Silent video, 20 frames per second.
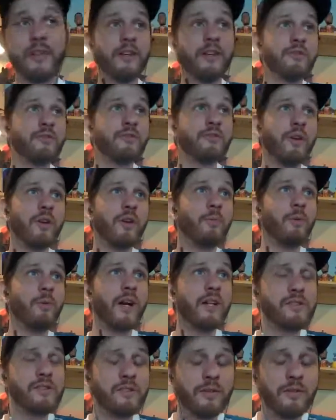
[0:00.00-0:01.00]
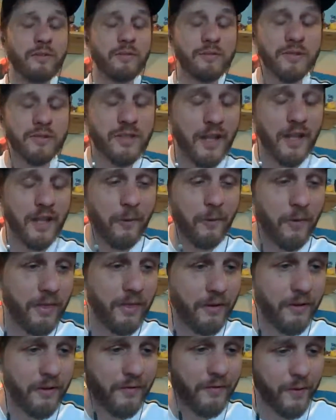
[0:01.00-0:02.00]
enjoyed watching Golden State win
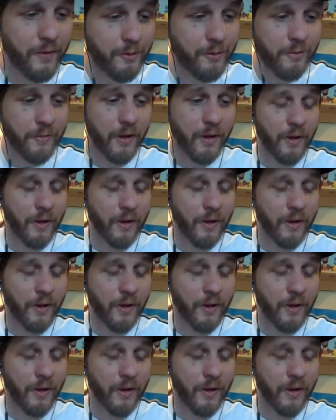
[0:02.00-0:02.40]
their first one.